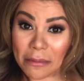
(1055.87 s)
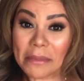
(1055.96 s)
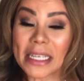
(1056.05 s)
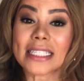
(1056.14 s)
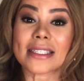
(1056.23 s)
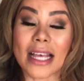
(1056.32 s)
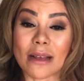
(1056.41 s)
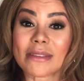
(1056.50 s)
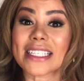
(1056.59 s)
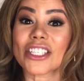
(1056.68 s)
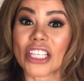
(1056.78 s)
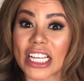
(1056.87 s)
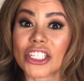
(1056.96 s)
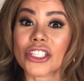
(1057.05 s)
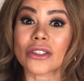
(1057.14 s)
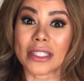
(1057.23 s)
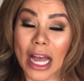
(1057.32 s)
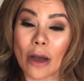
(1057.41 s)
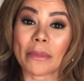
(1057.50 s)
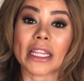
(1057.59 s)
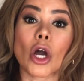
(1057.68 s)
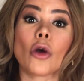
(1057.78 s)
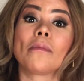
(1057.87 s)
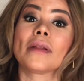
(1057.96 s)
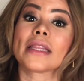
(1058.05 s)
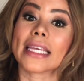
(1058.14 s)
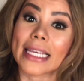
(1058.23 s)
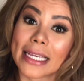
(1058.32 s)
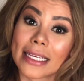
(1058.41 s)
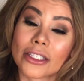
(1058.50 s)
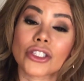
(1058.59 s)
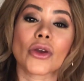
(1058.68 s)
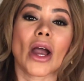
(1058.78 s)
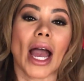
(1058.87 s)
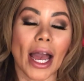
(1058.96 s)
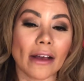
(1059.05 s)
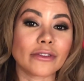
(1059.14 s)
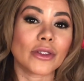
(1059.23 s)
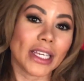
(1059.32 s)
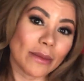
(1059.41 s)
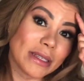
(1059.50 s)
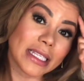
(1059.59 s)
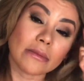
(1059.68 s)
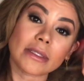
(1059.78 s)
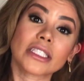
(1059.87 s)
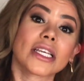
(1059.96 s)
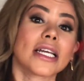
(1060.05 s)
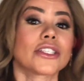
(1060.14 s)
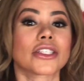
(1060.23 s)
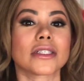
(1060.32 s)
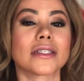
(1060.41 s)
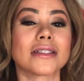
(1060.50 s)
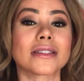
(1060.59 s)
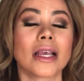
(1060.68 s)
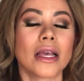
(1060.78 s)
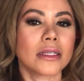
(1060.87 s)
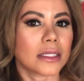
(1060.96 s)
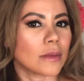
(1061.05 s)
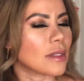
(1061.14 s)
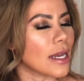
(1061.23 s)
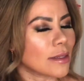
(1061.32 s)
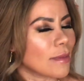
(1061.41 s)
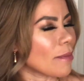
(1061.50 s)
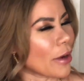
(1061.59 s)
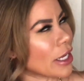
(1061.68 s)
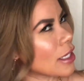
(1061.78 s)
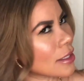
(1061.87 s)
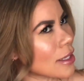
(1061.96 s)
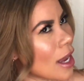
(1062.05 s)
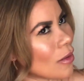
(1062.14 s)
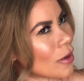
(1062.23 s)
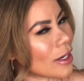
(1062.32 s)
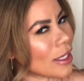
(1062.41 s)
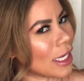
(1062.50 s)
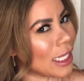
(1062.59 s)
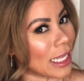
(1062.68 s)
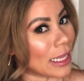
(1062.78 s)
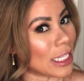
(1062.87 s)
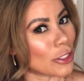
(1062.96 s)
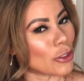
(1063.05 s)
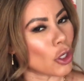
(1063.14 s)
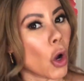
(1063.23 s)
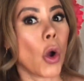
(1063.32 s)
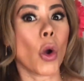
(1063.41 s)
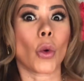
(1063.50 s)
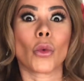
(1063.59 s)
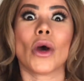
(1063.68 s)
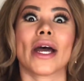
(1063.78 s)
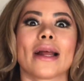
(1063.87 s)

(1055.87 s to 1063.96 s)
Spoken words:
me some suggestions down below. Please, you have to give me some suggestions. Sometimes my brain is not working. I need to know what